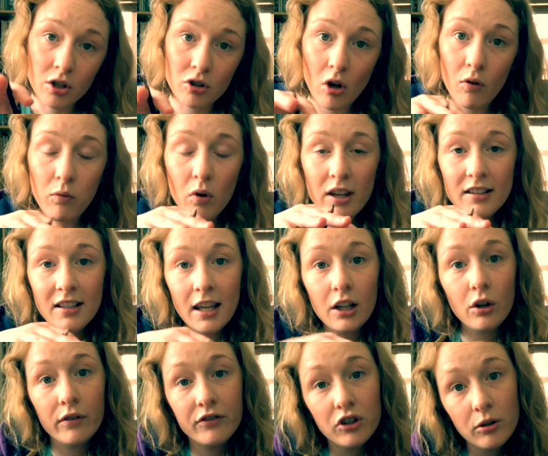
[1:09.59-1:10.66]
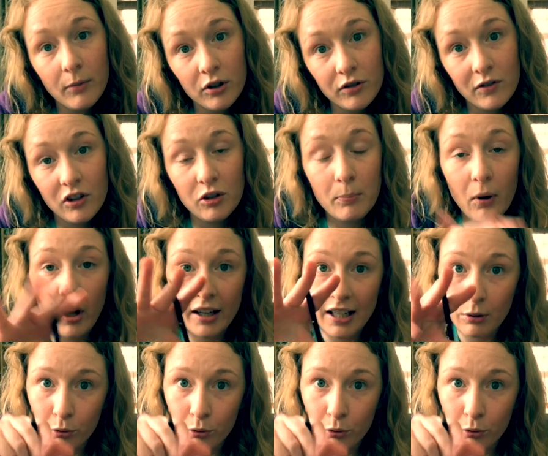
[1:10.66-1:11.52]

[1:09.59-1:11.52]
So if we take off too much of the spine,